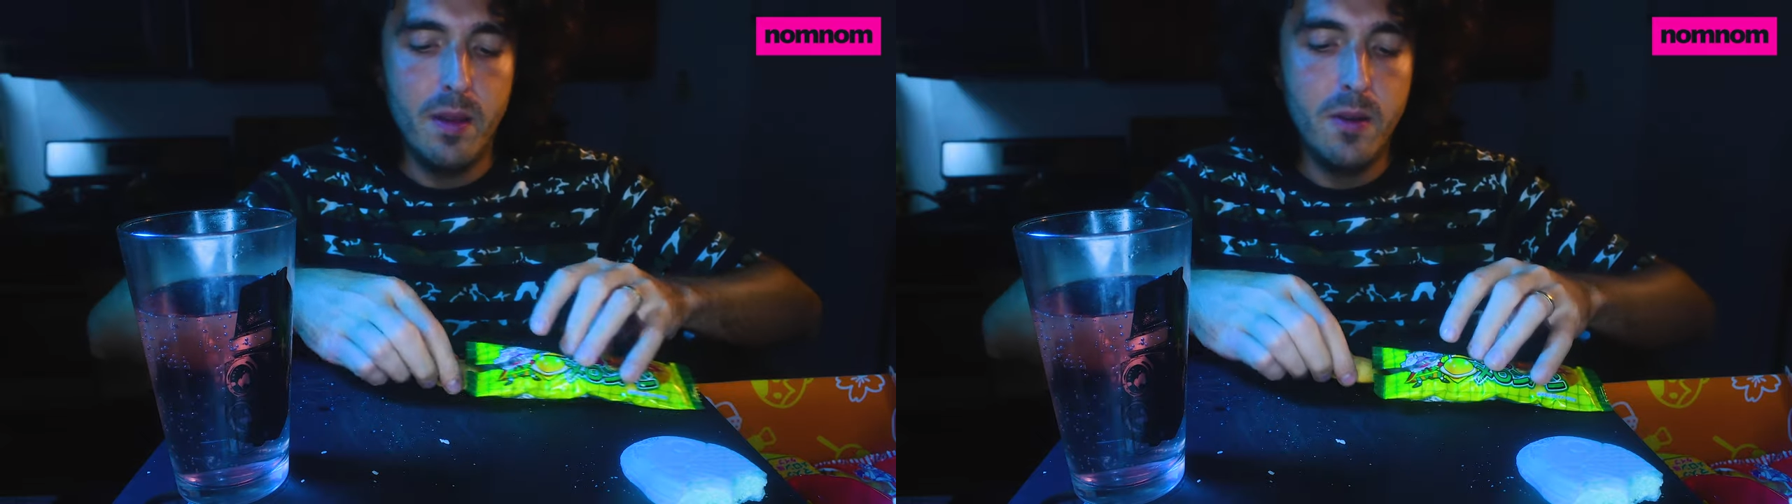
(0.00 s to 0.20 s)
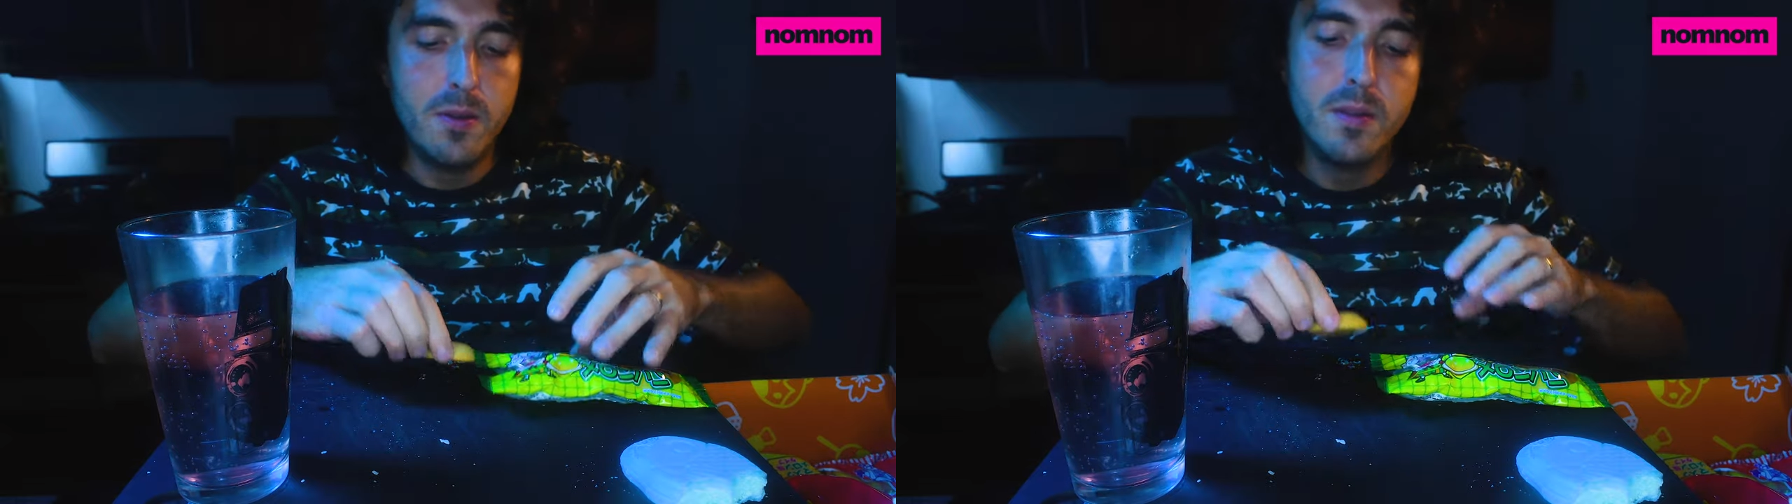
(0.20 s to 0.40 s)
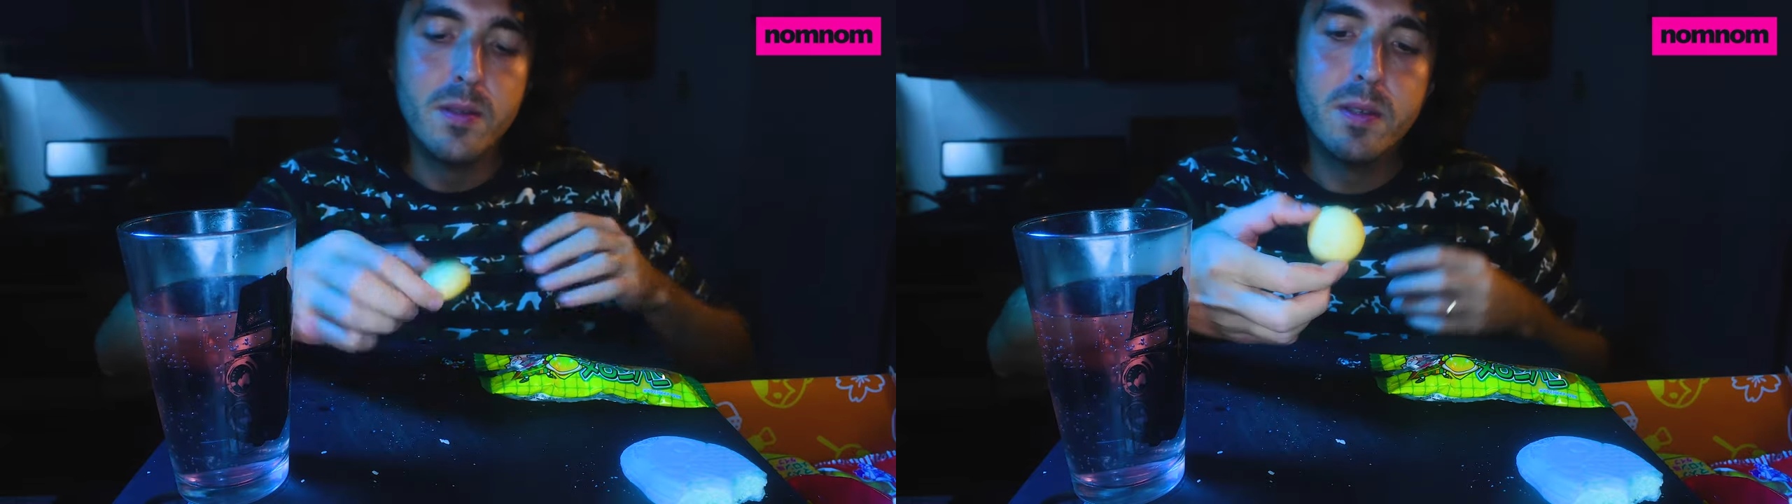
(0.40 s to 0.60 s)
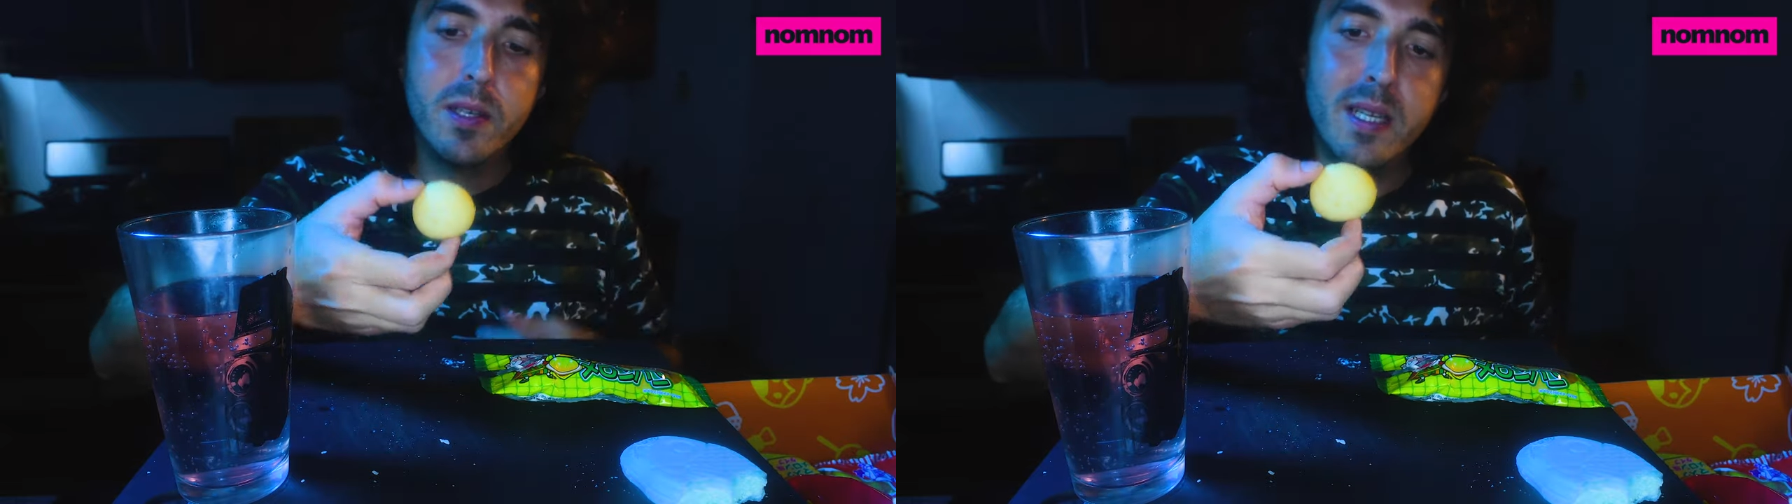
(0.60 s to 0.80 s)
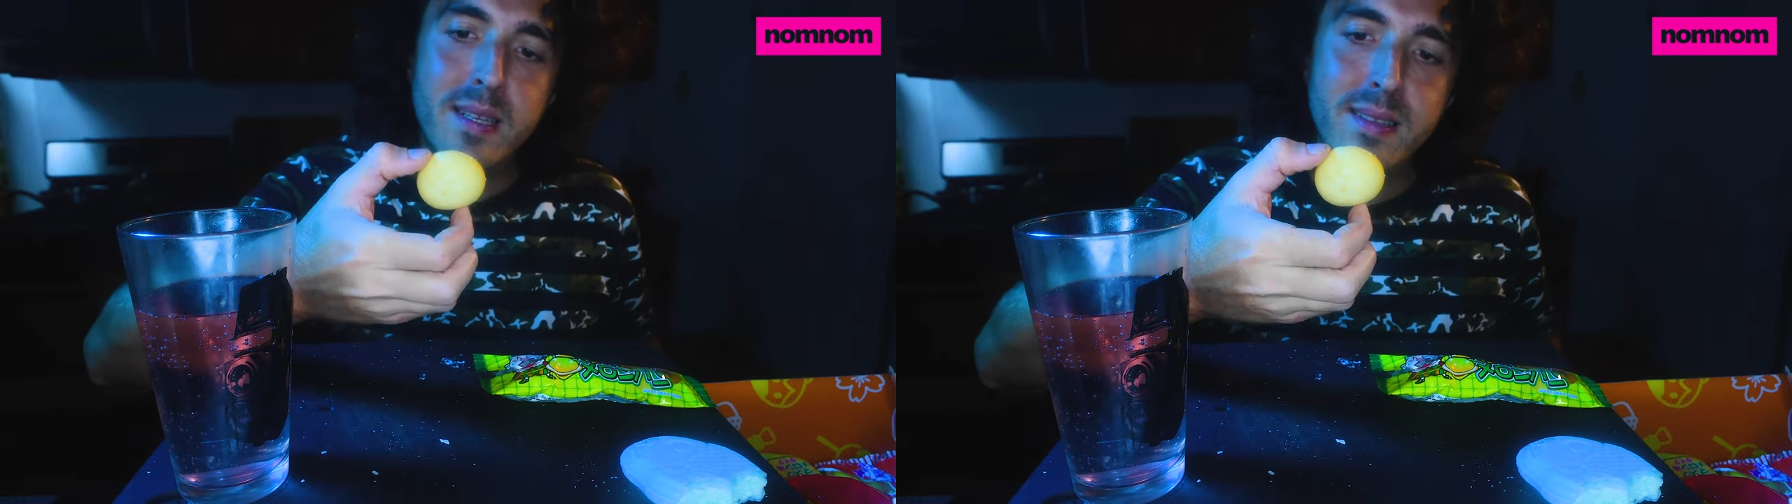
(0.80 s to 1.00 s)
Oh, they're little
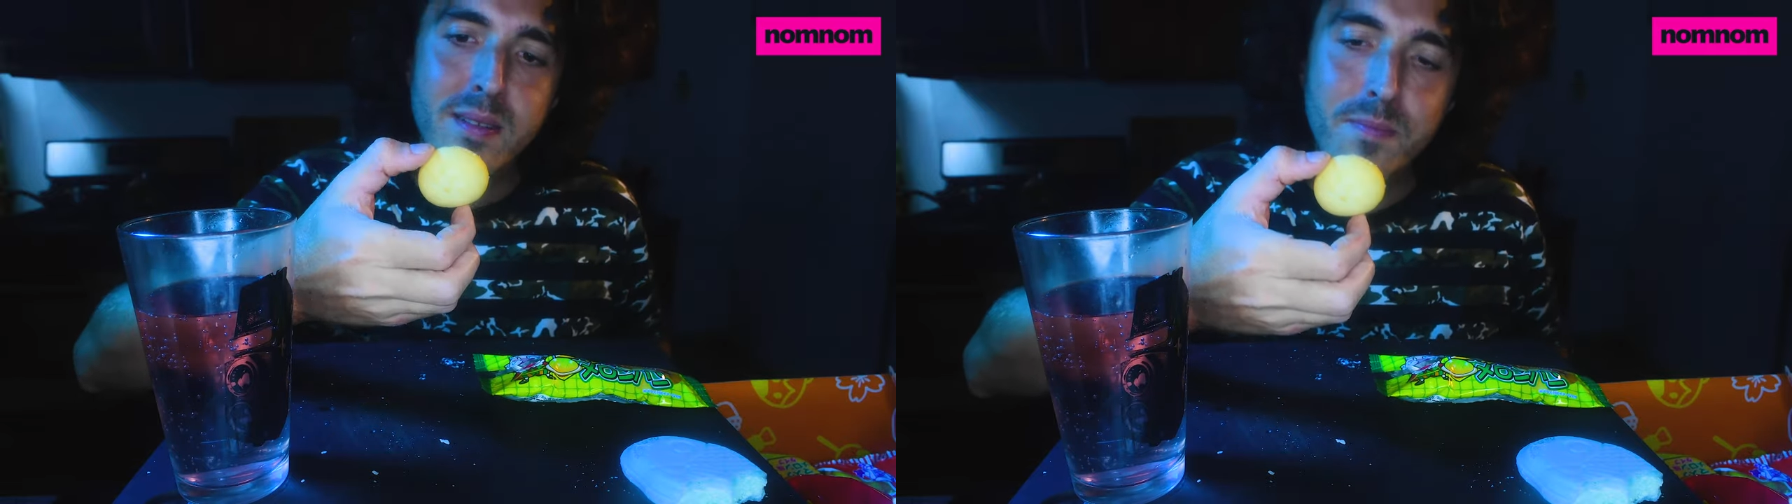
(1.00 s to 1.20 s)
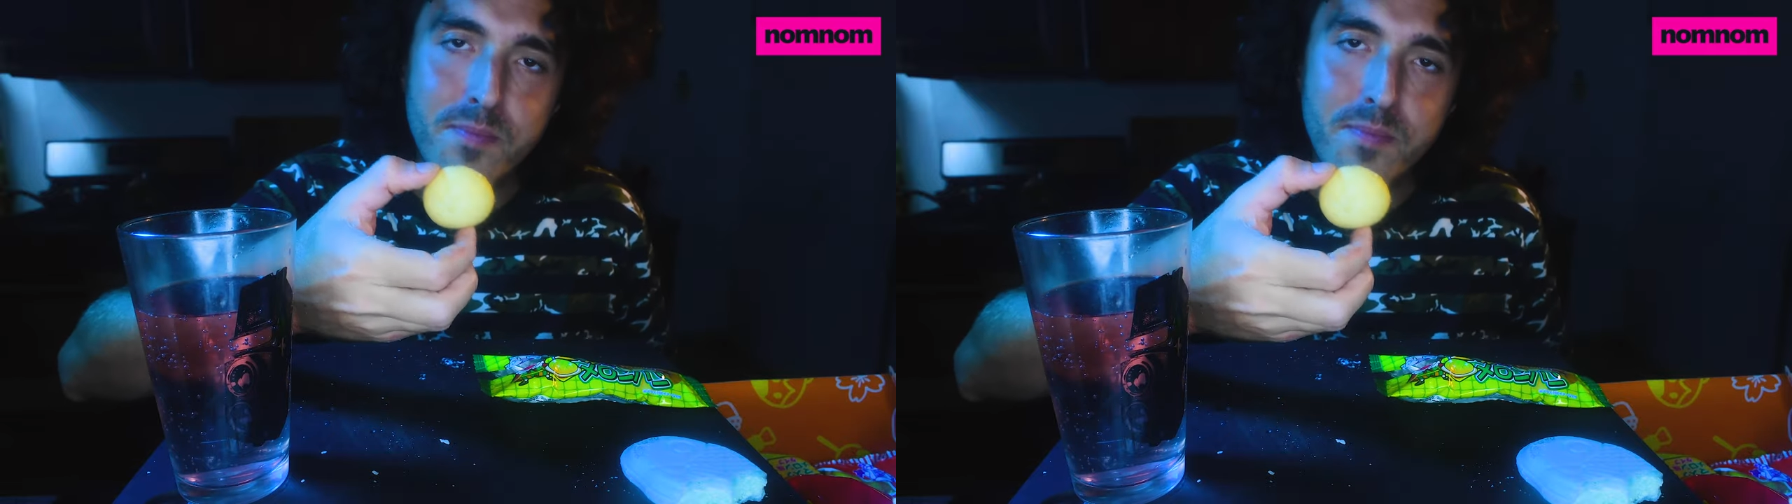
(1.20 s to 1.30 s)
cookies.